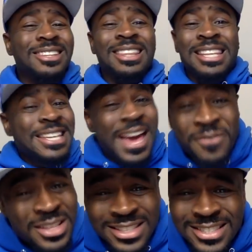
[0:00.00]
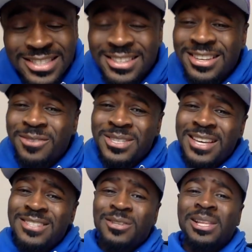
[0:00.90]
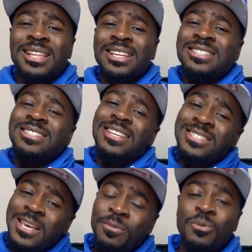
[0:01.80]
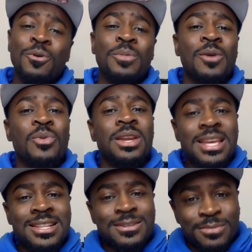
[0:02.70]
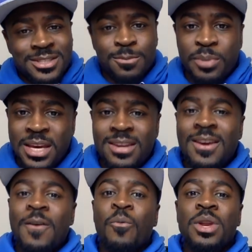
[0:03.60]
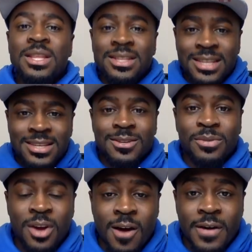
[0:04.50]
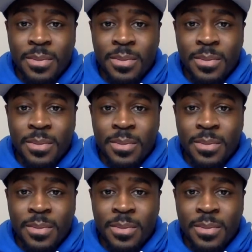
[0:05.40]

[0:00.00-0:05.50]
Lee Evans, you know what I'm saying? So, like, let's keep it real, man. We need some speed. We need to take something off.